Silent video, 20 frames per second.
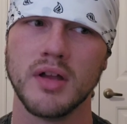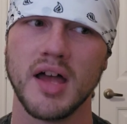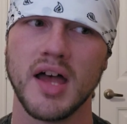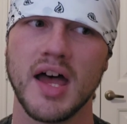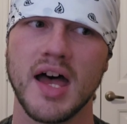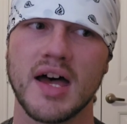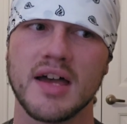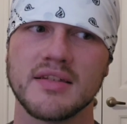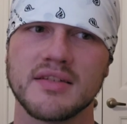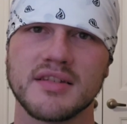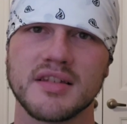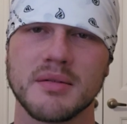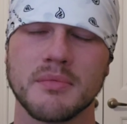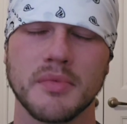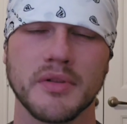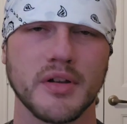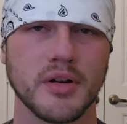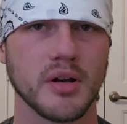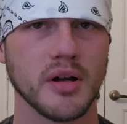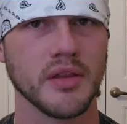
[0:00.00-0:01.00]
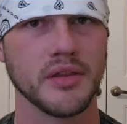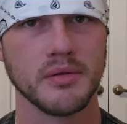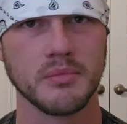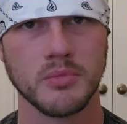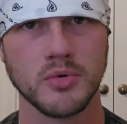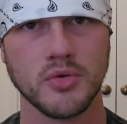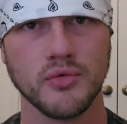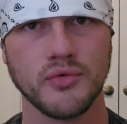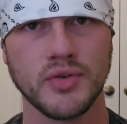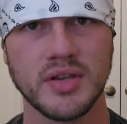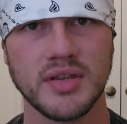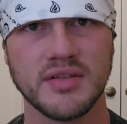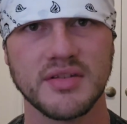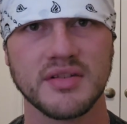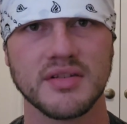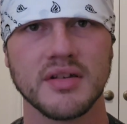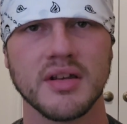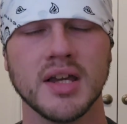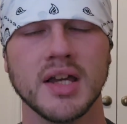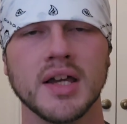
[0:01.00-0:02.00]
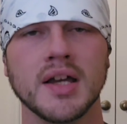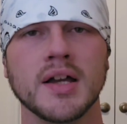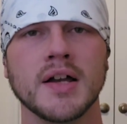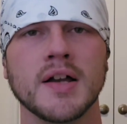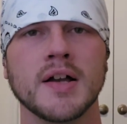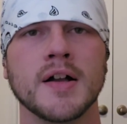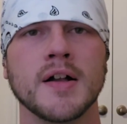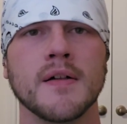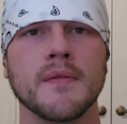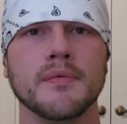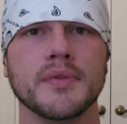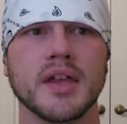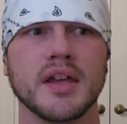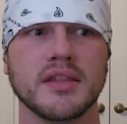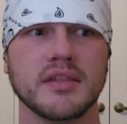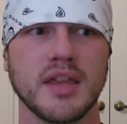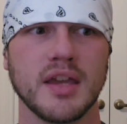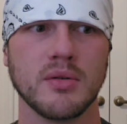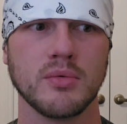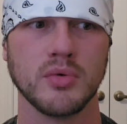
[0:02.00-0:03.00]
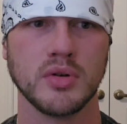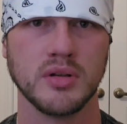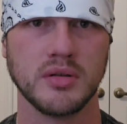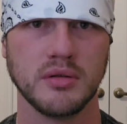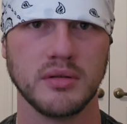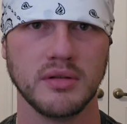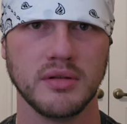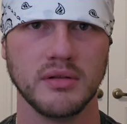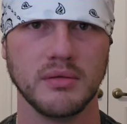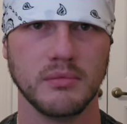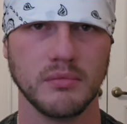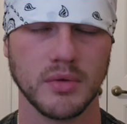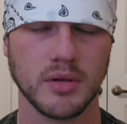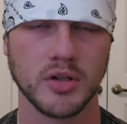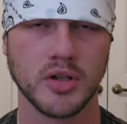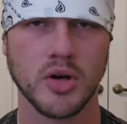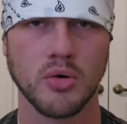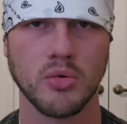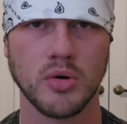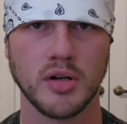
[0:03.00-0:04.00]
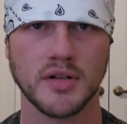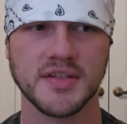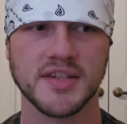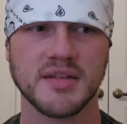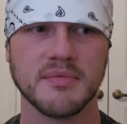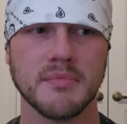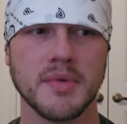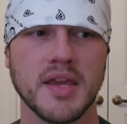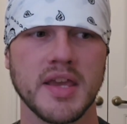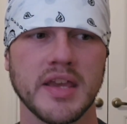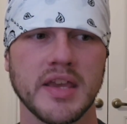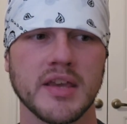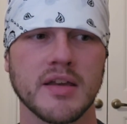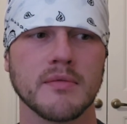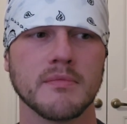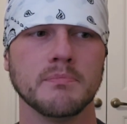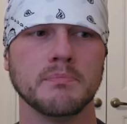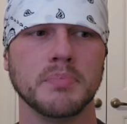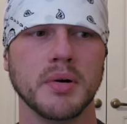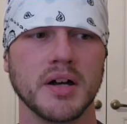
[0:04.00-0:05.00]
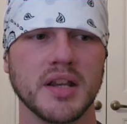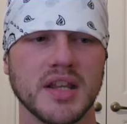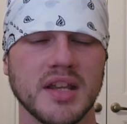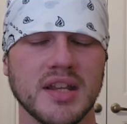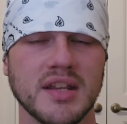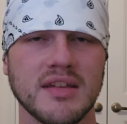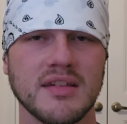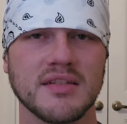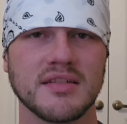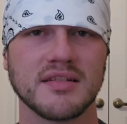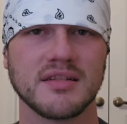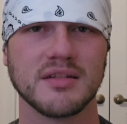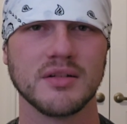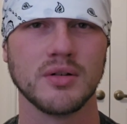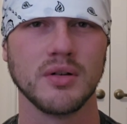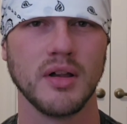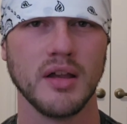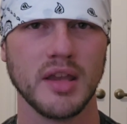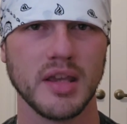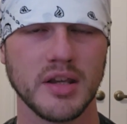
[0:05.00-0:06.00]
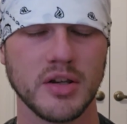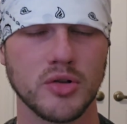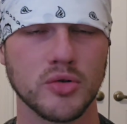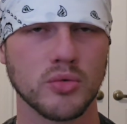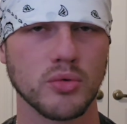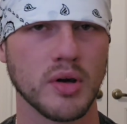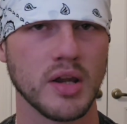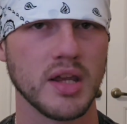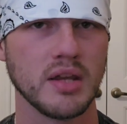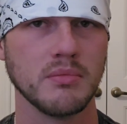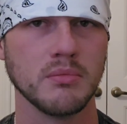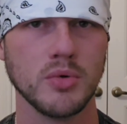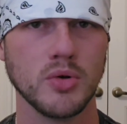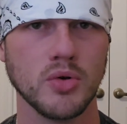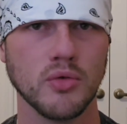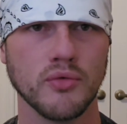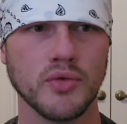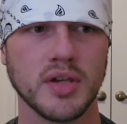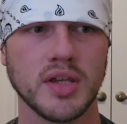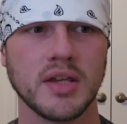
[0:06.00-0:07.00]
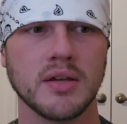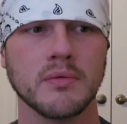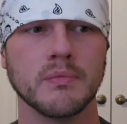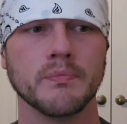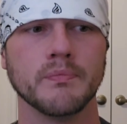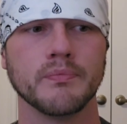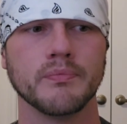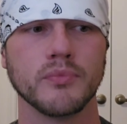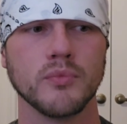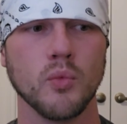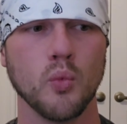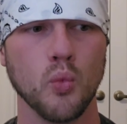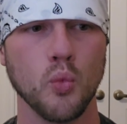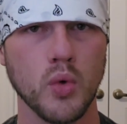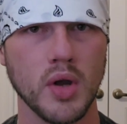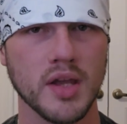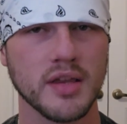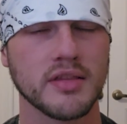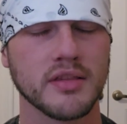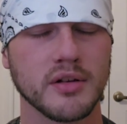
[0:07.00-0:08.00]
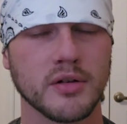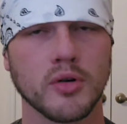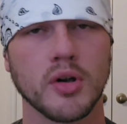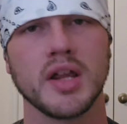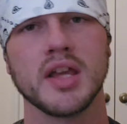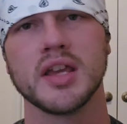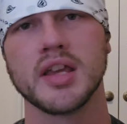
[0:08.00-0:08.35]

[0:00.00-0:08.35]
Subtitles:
as some of their other movies that they would go on to make, but it is still a great movie with great